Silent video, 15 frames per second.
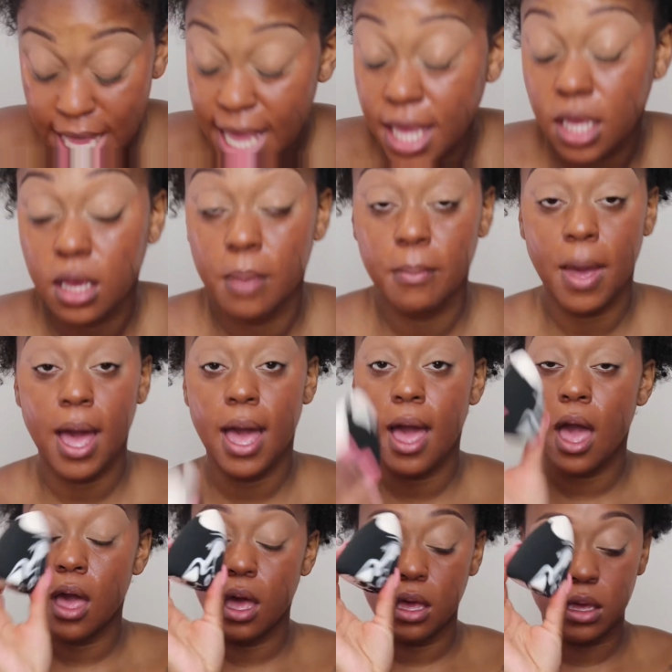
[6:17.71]
take
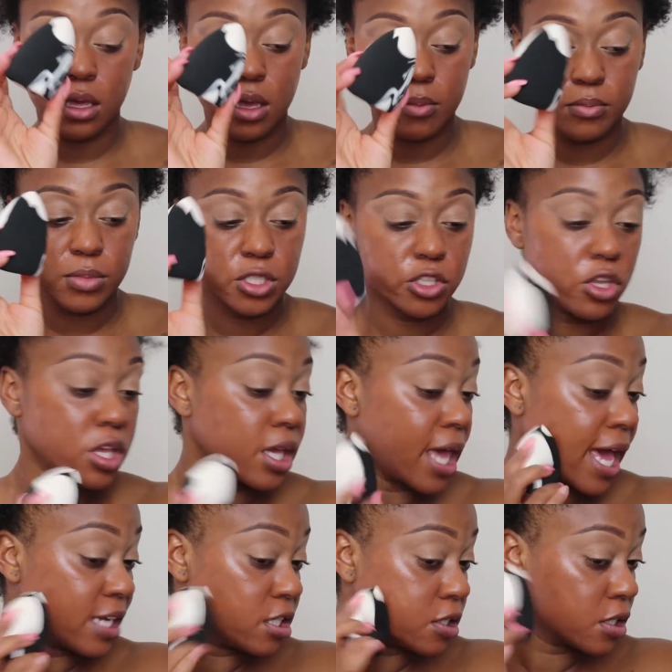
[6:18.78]
my Sonia
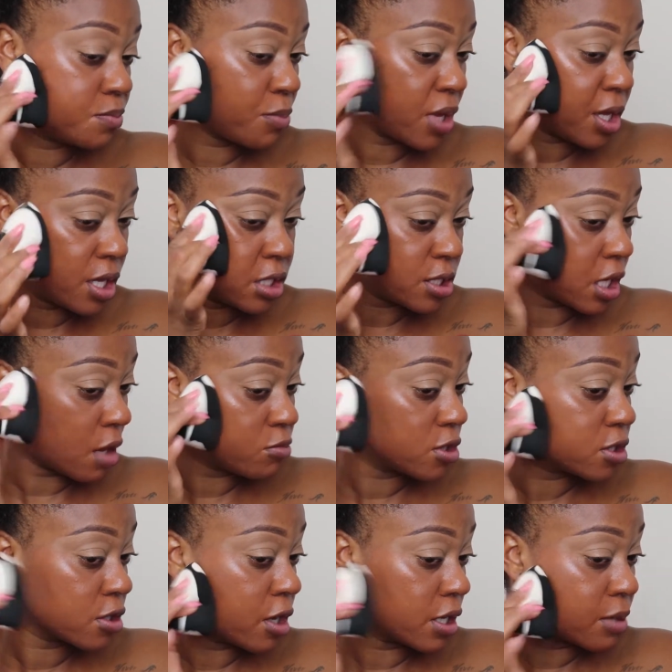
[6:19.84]
Kashuk sponge, and I'm
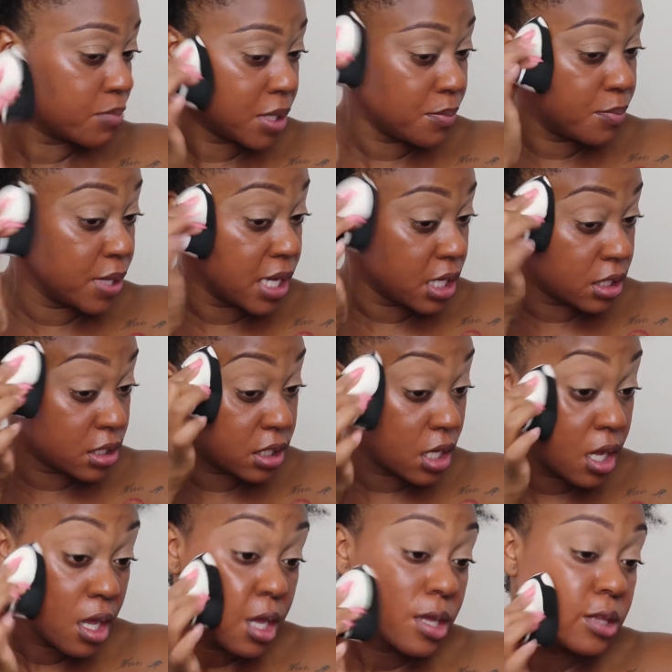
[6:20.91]
just gonna be
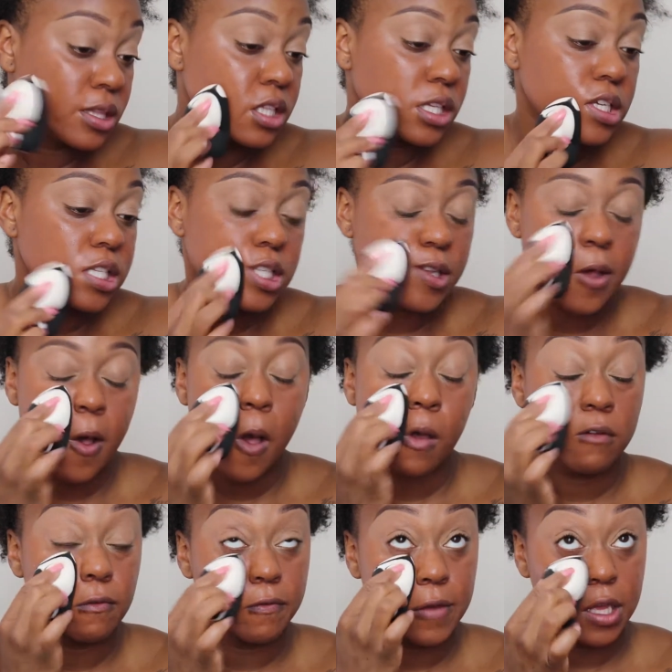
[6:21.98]
beating this
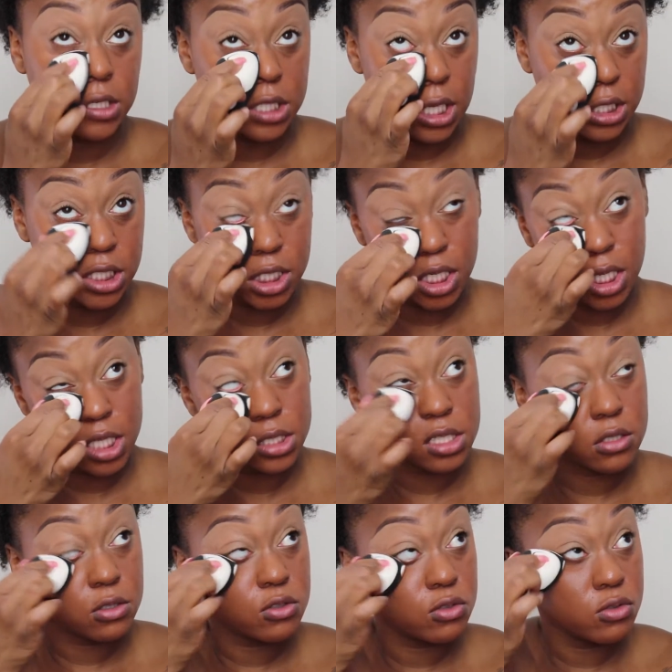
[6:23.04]
foundation
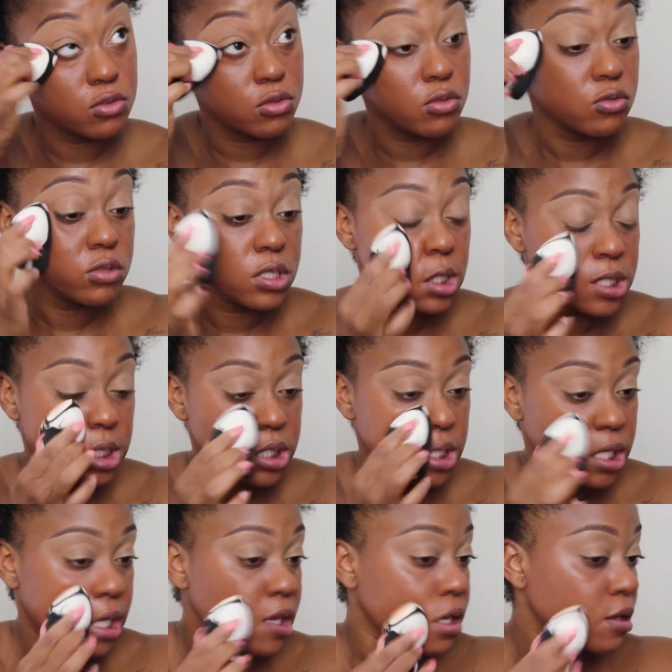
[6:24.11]
into the
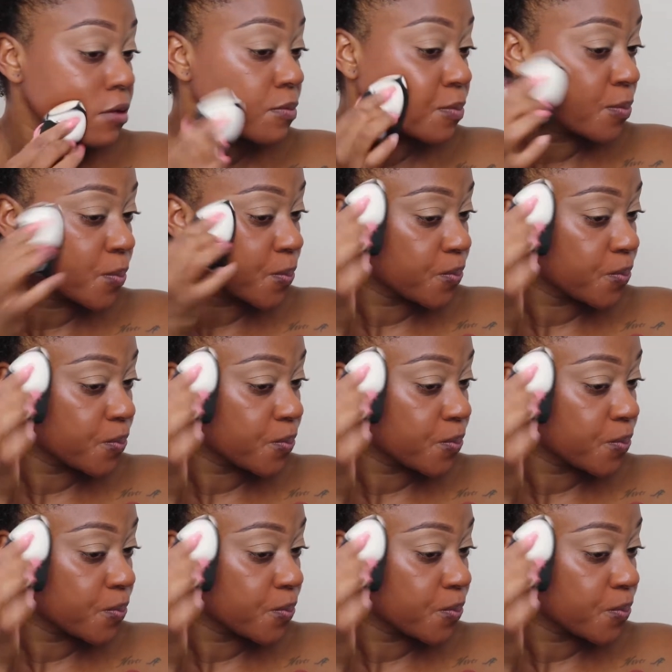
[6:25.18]
skin.